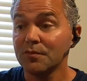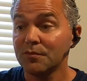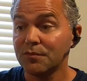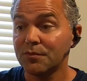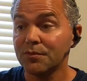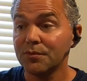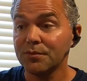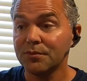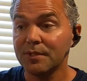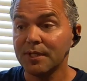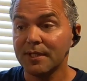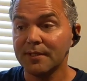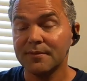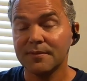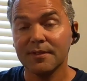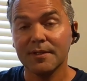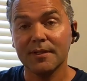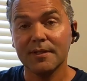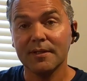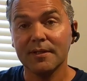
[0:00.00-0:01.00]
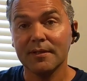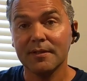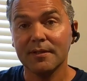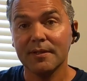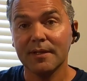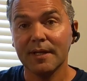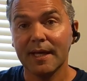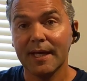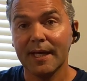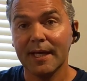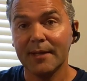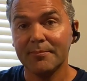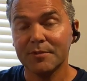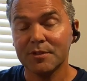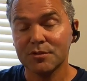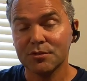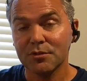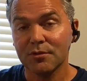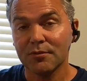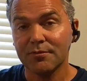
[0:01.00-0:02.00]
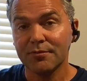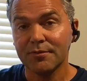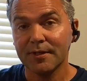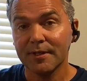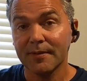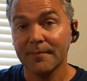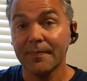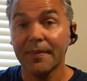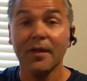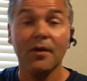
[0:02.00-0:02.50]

through that app, the software,